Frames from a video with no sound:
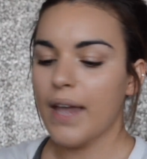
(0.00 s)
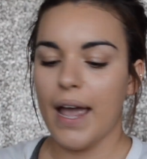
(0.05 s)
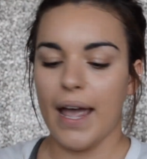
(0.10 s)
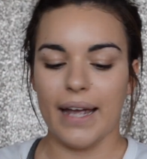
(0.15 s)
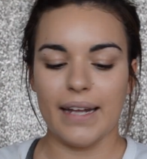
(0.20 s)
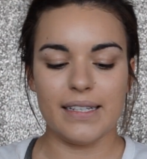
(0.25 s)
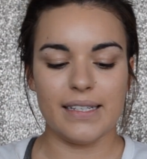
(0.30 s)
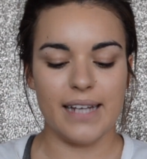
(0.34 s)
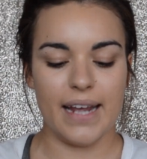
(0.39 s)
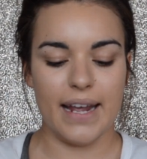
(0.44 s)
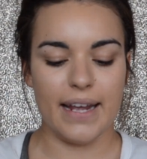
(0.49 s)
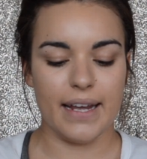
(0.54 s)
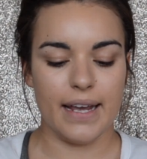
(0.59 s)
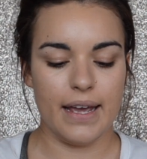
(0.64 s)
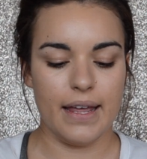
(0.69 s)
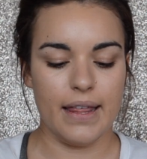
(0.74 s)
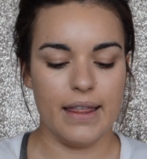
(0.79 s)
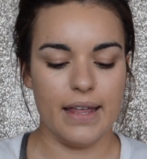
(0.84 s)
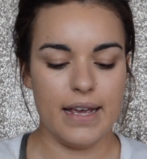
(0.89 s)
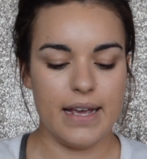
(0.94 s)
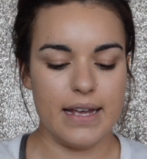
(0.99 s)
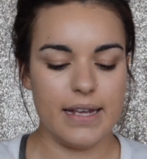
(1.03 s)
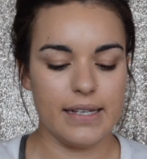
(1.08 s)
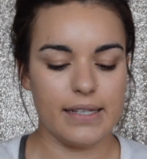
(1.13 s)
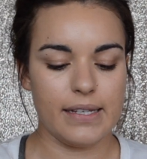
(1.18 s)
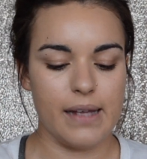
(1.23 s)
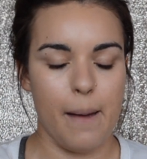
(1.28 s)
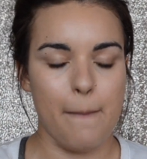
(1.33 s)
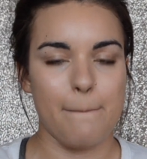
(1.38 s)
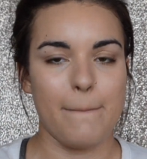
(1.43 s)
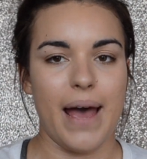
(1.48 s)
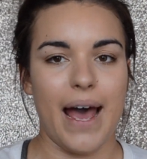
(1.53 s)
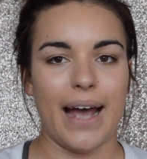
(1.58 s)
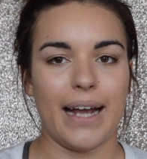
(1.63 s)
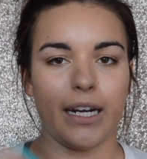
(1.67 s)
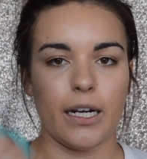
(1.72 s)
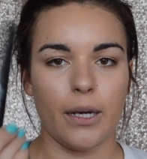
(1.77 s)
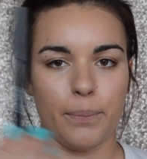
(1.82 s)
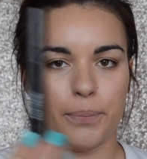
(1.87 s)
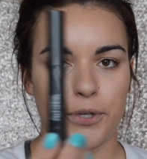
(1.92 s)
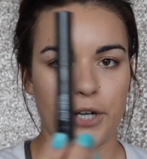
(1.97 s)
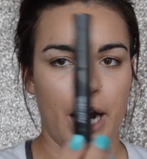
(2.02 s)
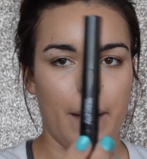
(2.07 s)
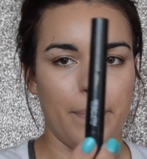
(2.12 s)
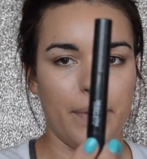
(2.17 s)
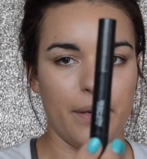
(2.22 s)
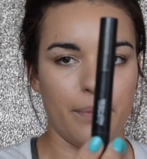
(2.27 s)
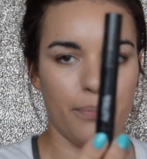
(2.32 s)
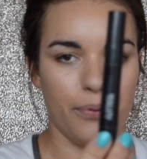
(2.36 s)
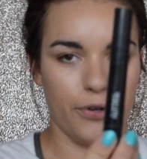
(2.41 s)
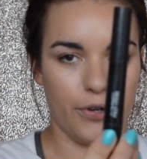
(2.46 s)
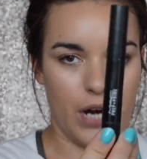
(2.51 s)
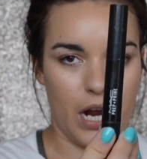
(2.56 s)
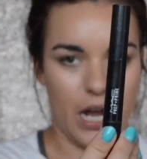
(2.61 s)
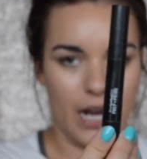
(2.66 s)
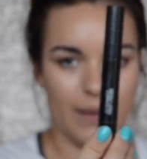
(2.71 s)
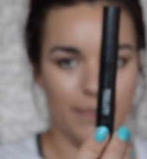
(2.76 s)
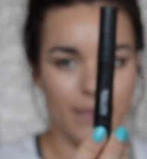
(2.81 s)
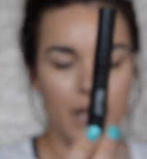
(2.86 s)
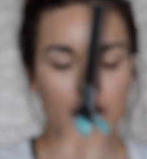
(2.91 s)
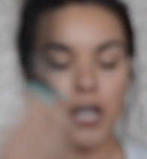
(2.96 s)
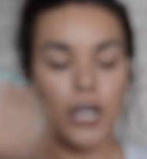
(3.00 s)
and take this MAC Prep and Prime.